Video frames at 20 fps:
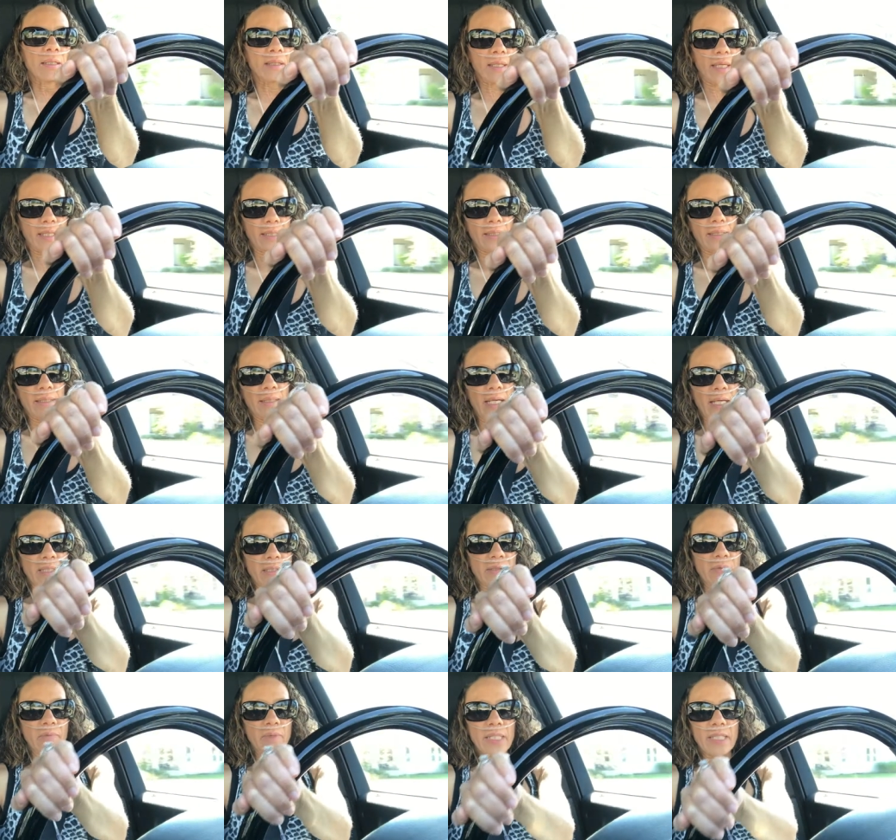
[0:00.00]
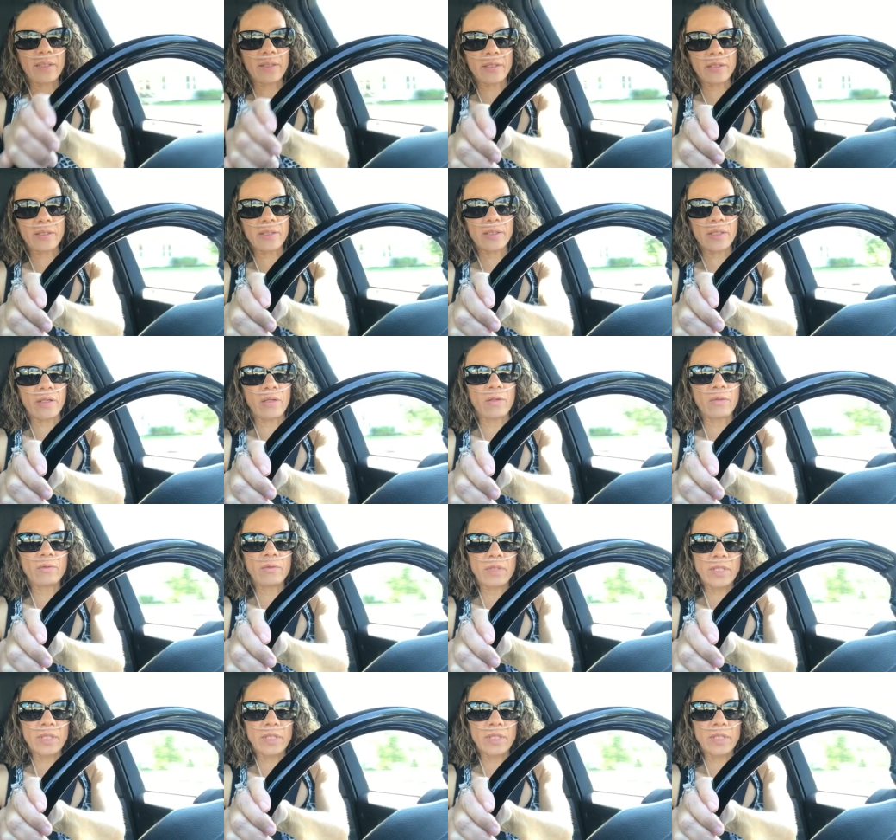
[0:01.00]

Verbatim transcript: like the next week or so,